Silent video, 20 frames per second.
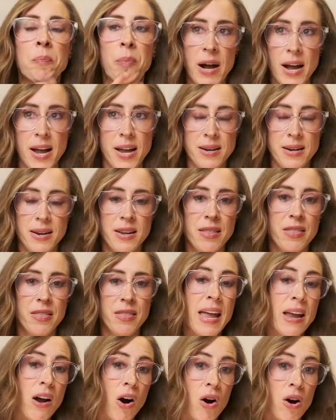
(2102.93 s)
But
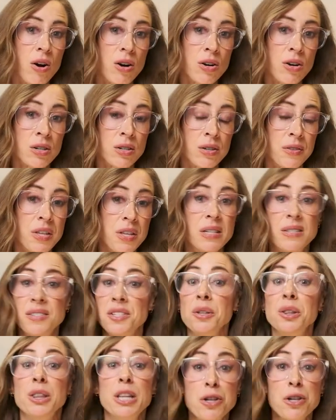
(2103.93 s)
they are these
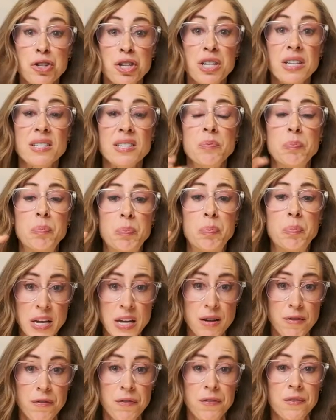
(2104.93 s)
delicious
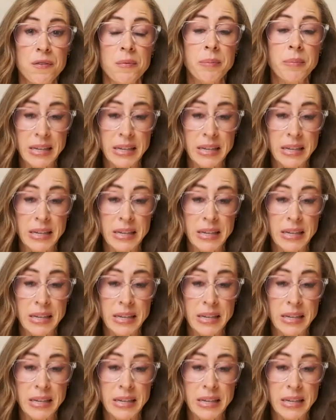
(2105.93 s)
beef